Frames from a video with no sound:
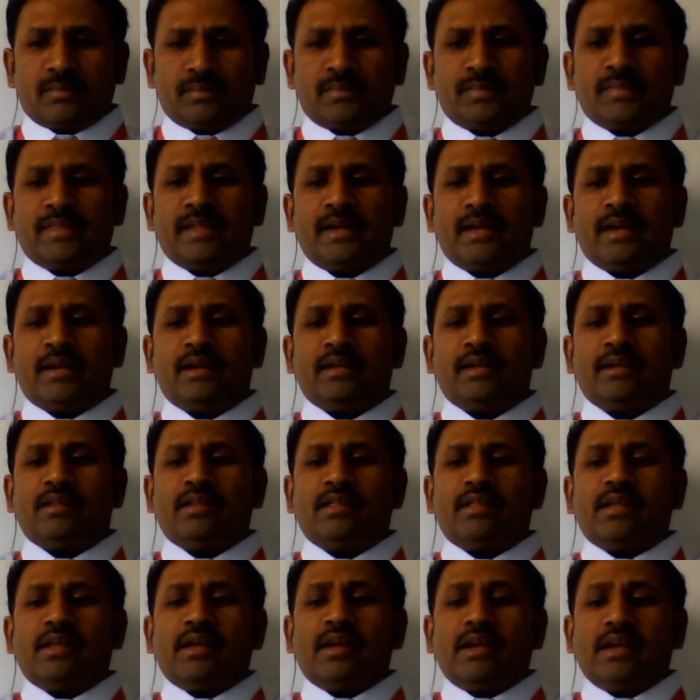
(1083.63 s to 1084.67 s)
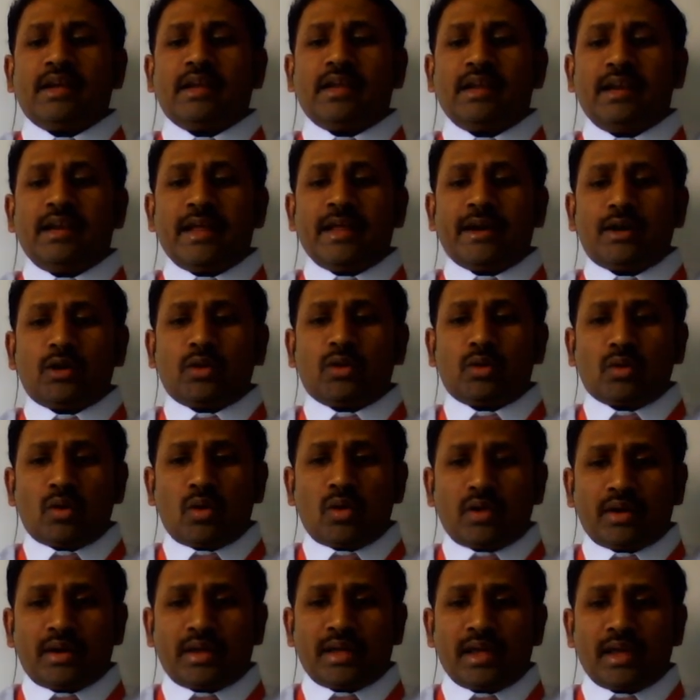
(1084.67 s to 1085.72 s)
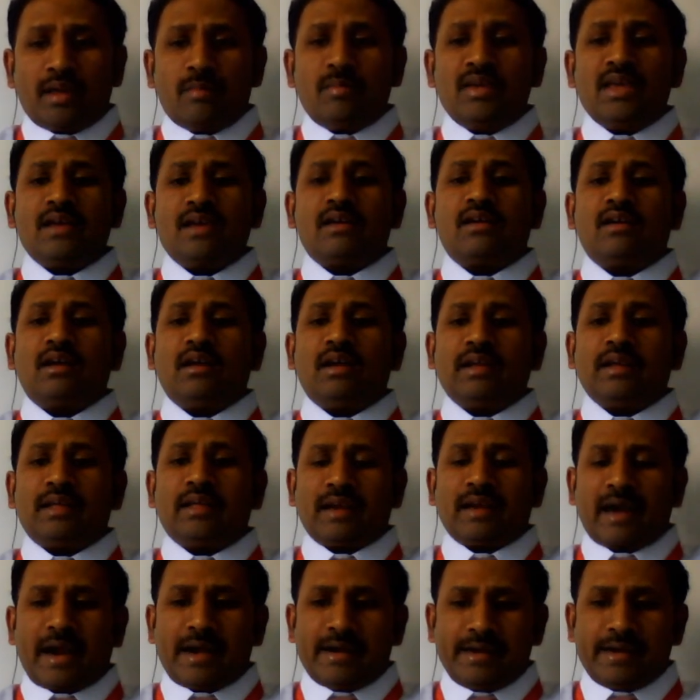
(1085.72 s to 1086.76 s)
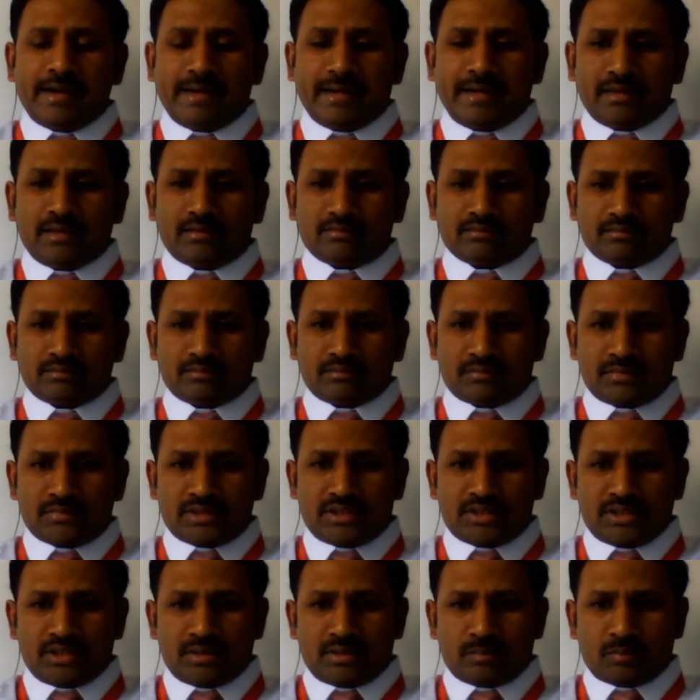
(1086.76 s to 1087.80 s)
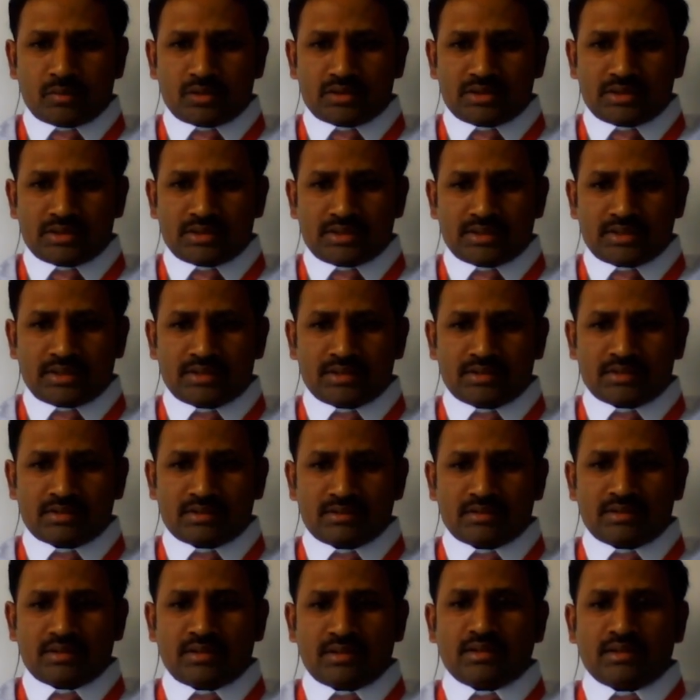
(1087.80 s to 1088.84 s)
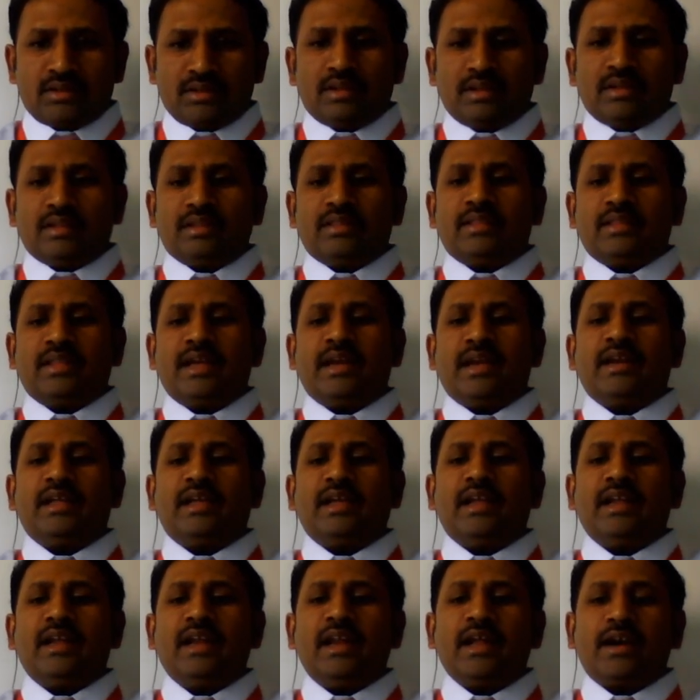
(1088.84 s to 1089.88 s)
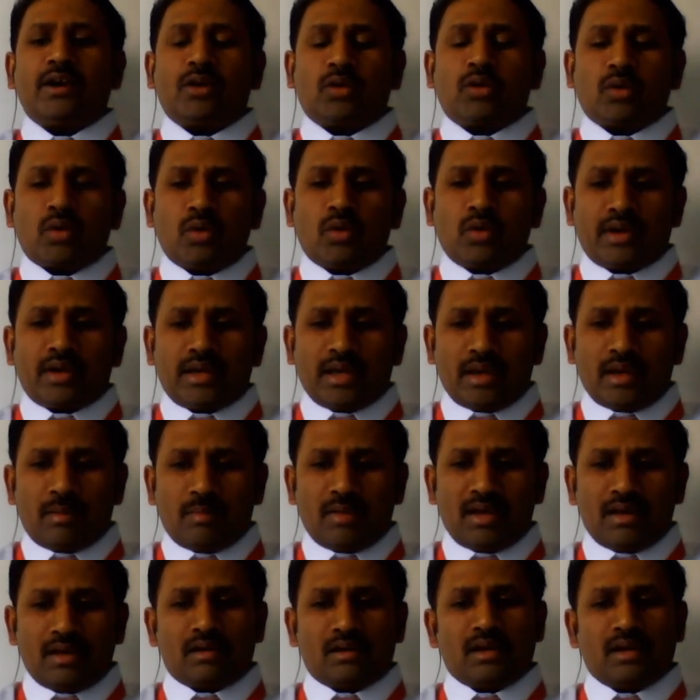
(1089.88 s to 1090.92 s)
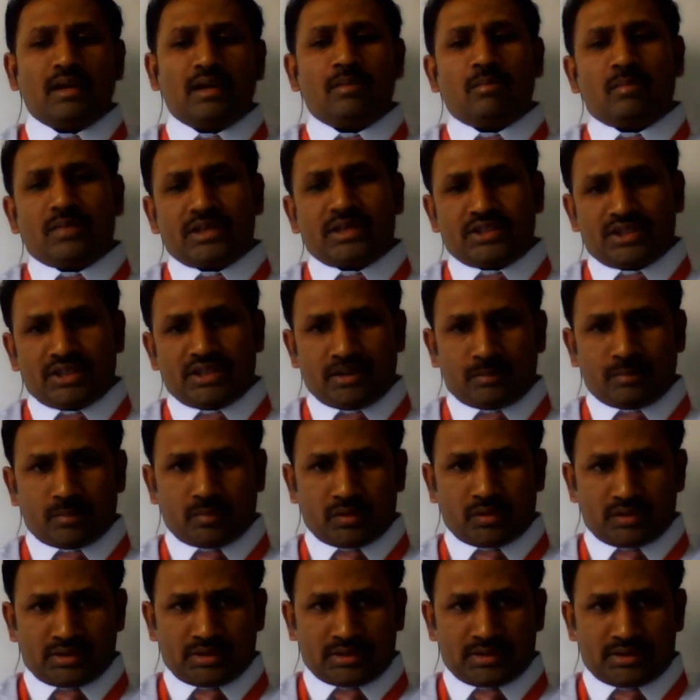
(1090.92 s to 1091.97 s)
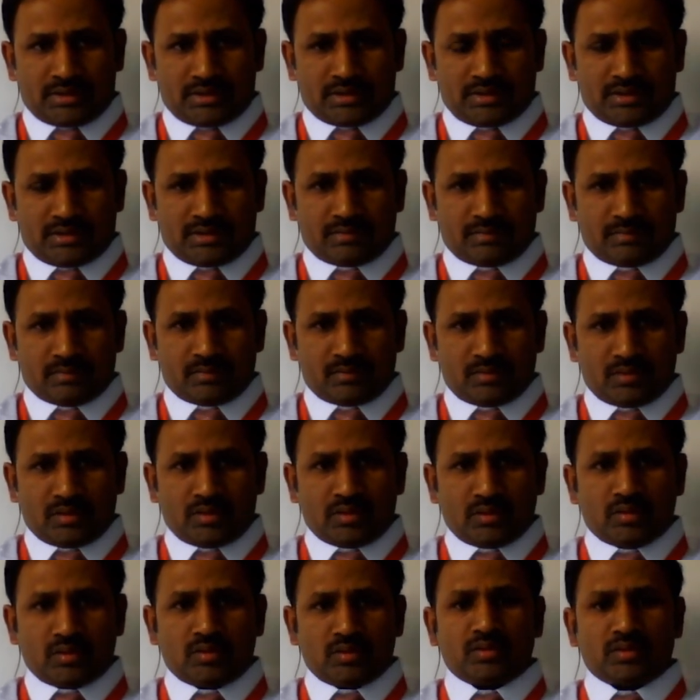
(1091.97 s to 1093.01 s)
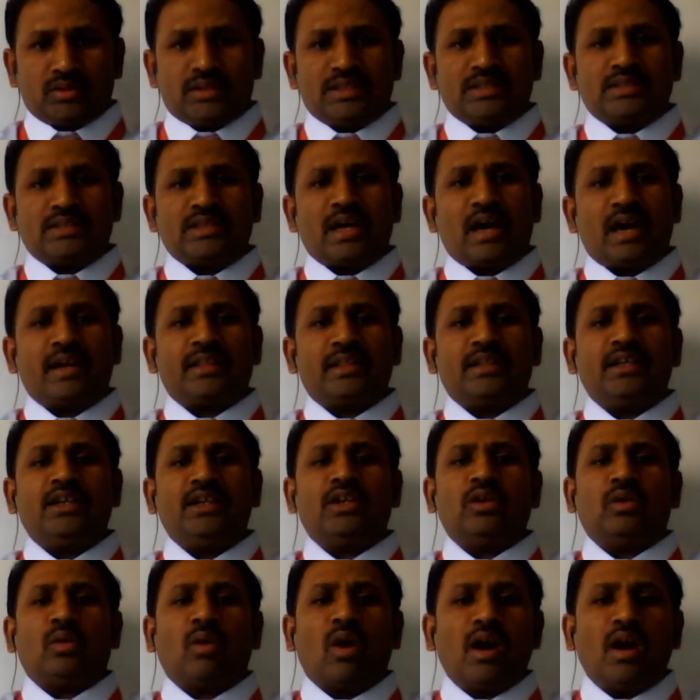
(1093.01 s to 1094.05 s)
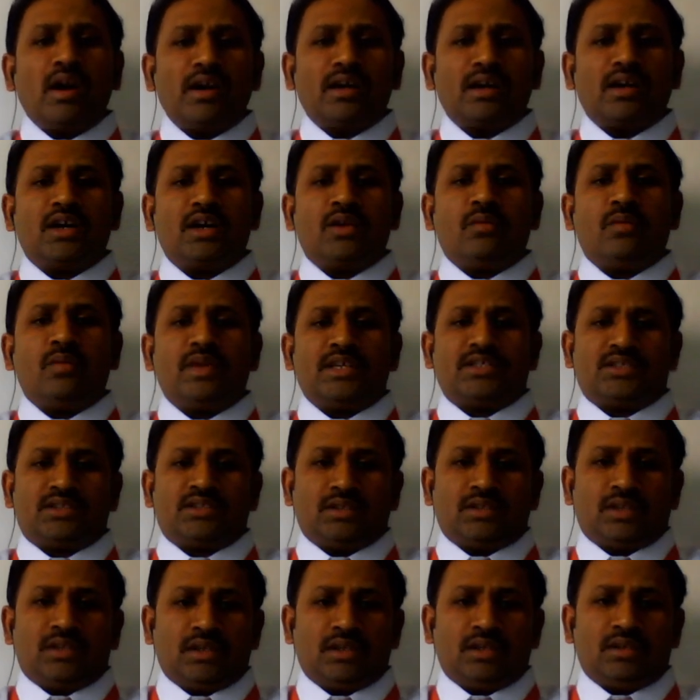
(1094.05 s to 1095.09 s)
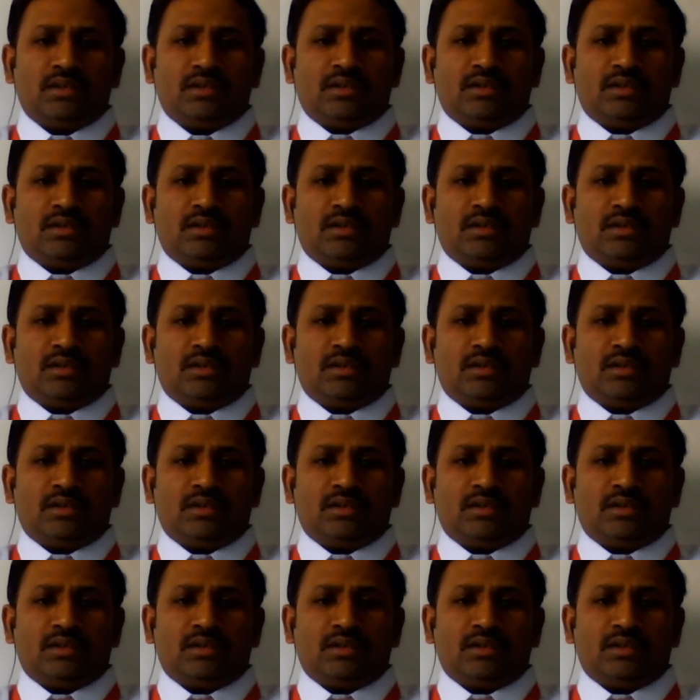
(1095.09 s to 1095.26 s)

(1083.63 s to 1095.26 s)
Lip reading: then electrochemical grinding machining processes, then electrochemical machining processes. So these are the non-conventional